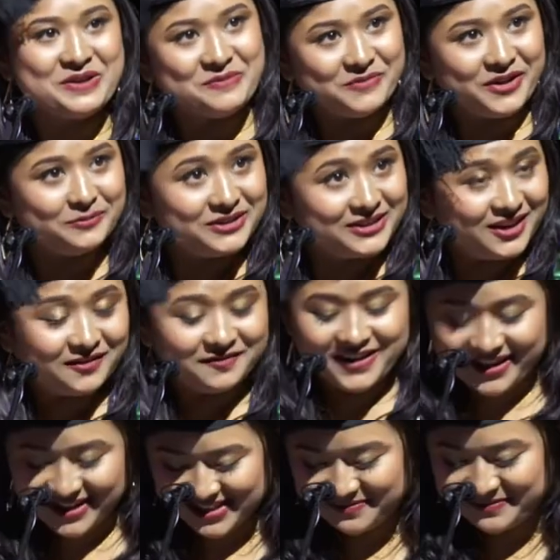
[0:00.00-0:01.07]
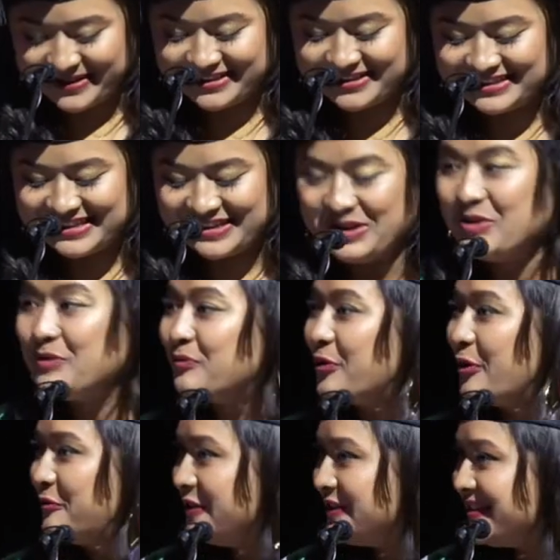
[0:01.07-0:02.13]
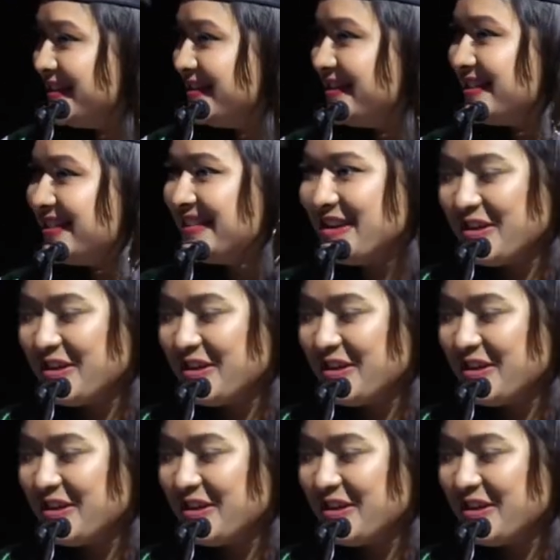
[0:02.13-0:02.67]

my beloved husband, professors,